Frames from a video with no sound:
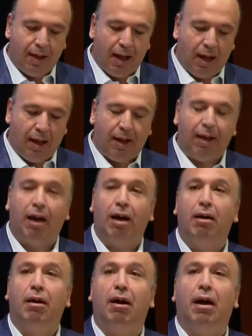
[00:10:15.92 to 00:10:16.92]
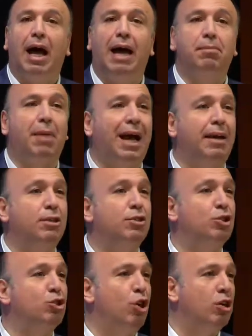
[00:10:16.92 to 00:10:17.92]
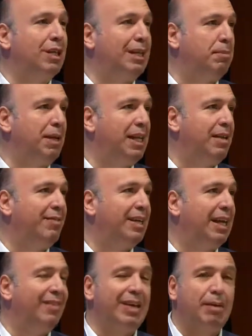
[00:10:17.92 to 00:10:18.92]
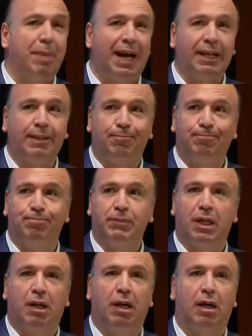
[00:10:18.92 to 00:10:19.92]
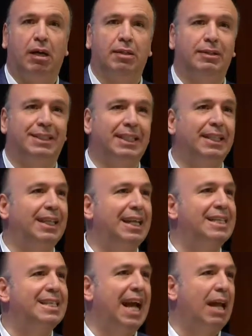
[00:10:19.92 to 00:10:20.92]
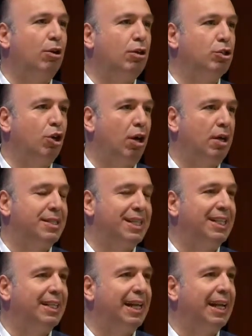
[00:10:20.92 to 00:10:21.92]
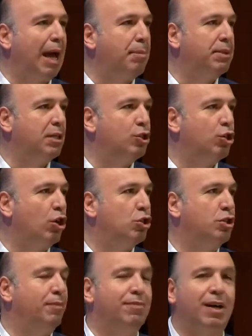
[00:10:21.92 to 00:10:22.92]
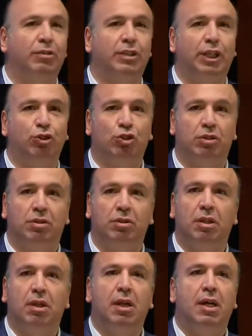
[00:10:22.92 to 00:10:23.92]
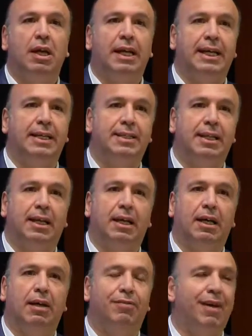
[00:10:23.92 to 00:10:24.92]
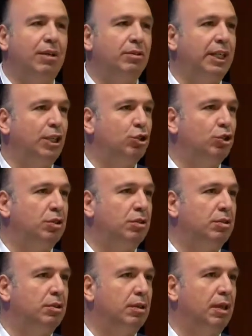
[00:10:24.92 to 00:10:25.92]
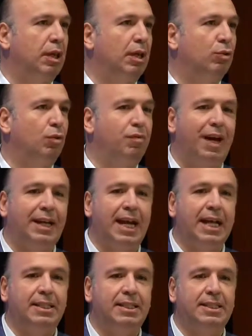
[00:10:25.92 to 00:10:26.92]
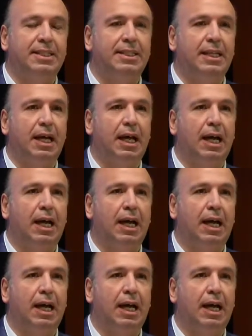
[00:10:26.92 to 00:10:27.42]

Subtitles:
I strongly believe in giving back. Citadel Capital Scholarship Foundation is a foundation to finance